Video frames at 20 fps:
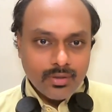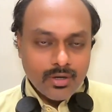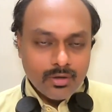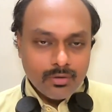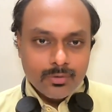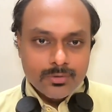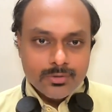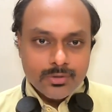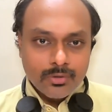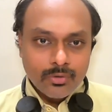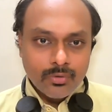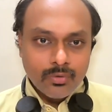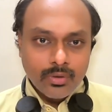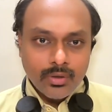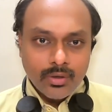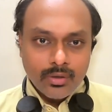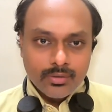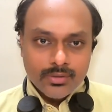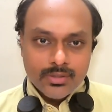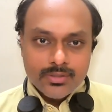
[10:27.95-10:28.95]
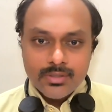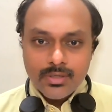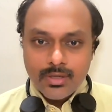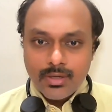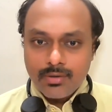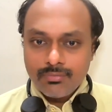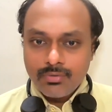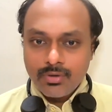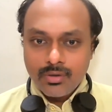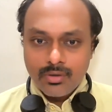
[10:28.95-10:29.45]
that also you can just
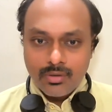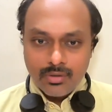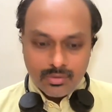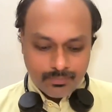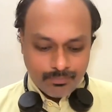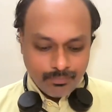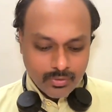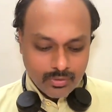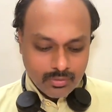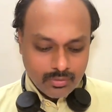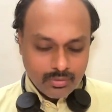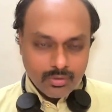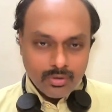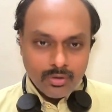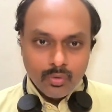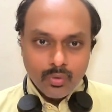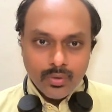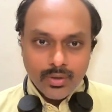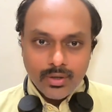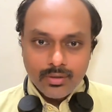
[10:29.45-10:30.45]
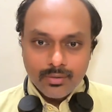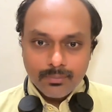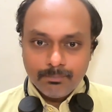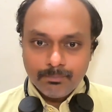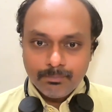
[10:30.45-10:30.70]
have a look at.